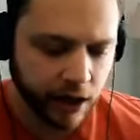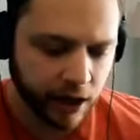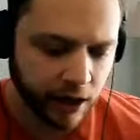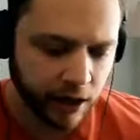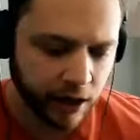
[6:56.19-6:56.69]

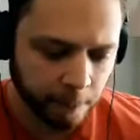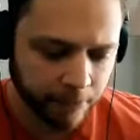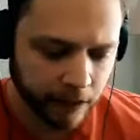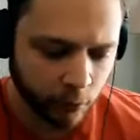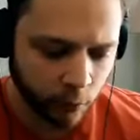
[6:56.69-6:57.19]
Um,
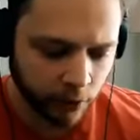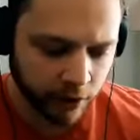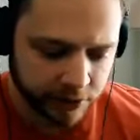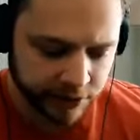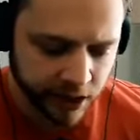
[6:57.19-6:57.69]
what I'm
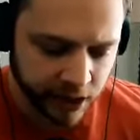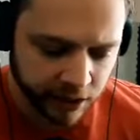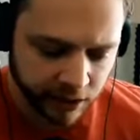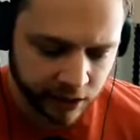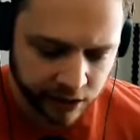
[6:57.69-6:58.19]

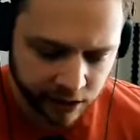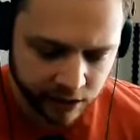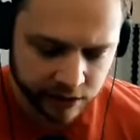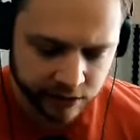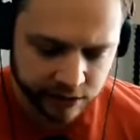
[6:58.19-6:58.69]
saying
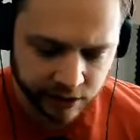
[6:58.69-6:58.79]
is